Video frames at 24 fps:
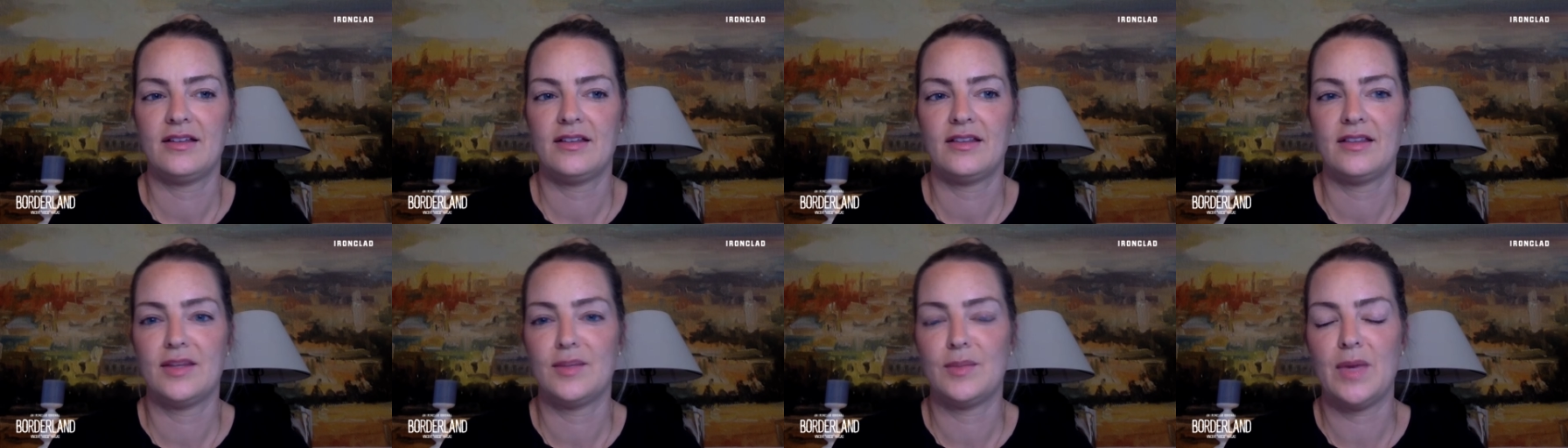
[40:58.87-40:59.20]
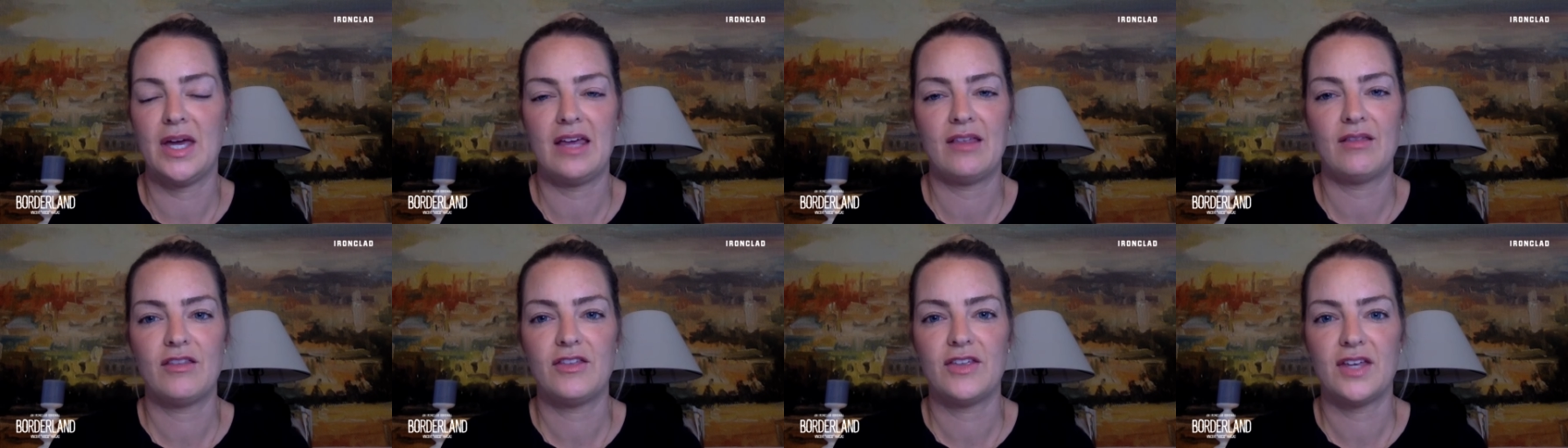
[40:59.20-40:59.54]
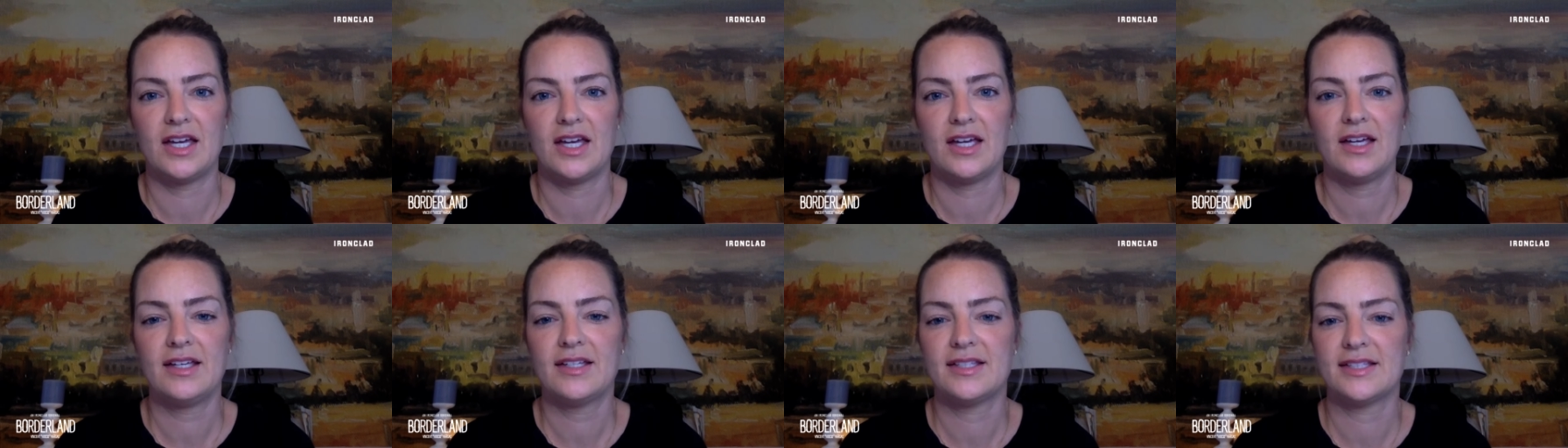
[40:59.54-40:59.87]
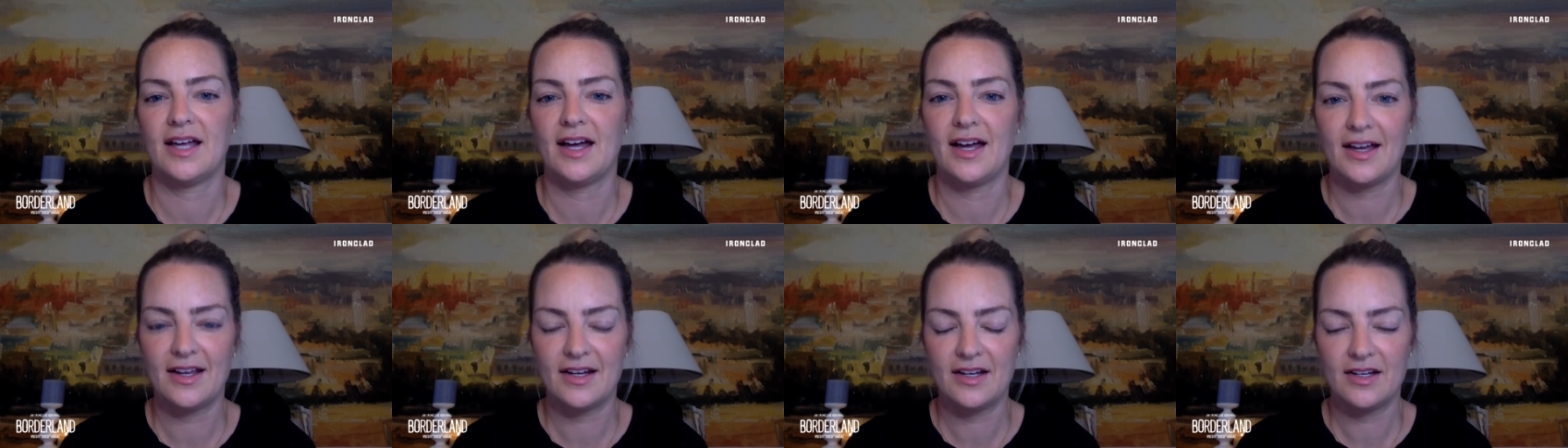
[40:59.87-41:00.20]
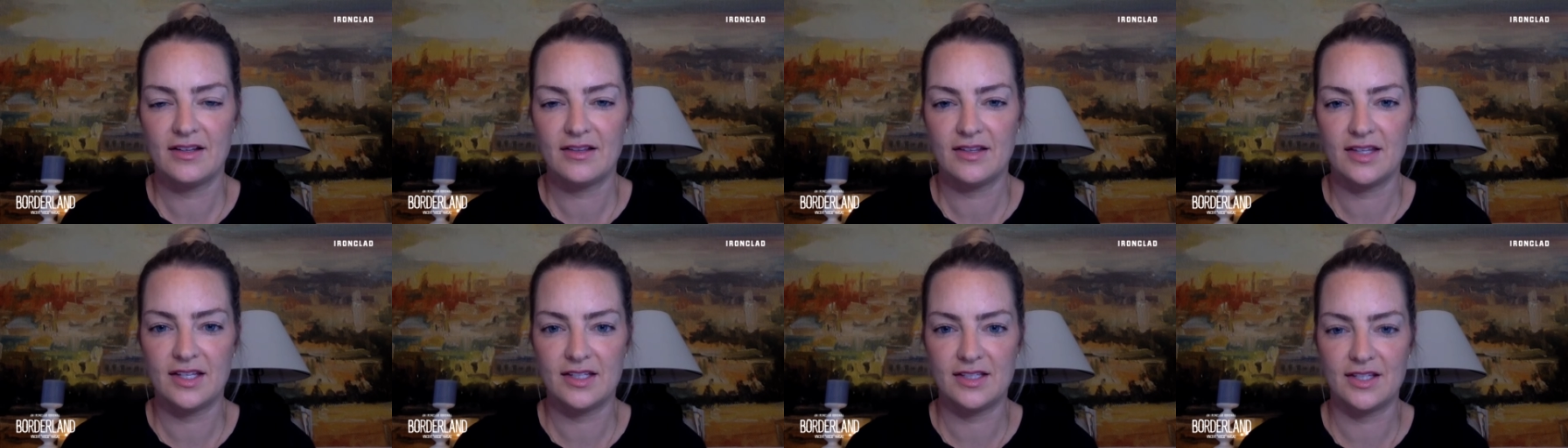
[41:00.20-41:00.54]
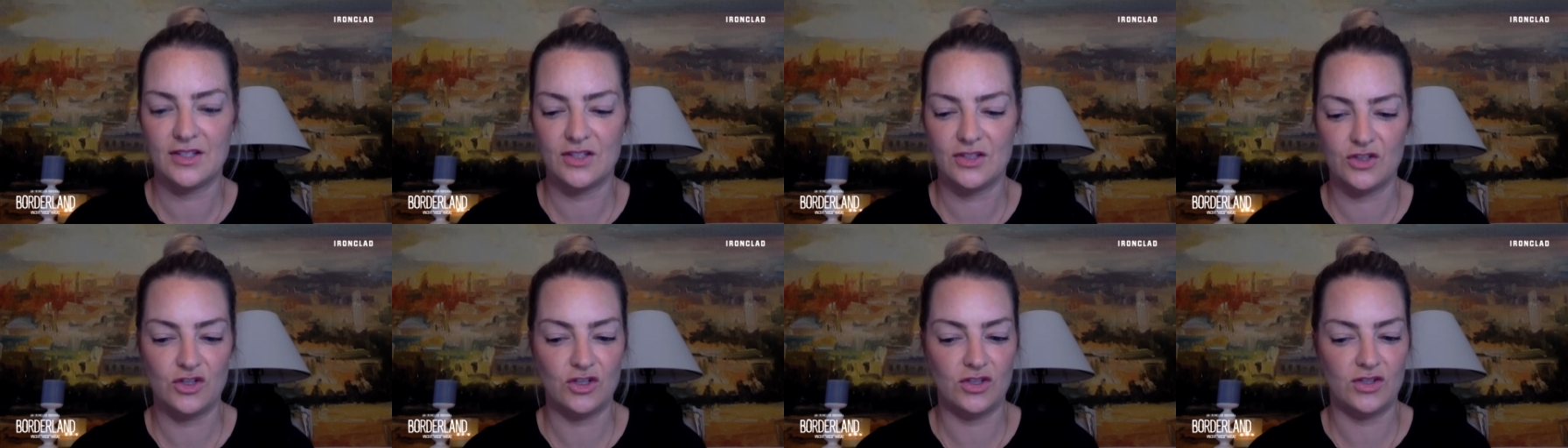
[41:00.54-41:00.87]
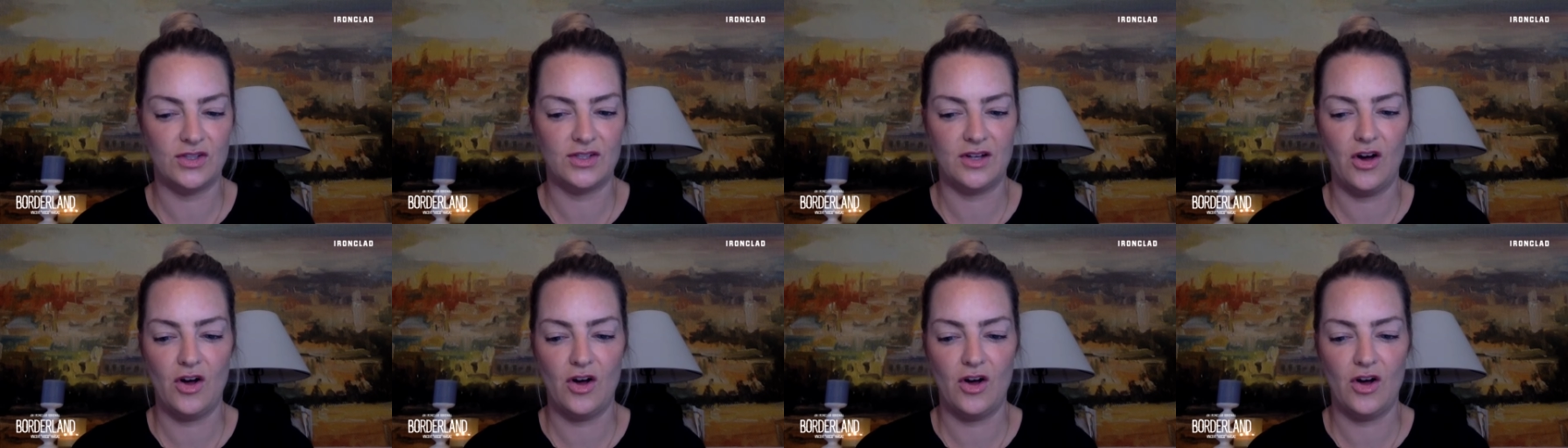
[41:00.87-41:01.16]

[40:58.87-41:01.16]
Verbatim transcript: the main thing is that this is just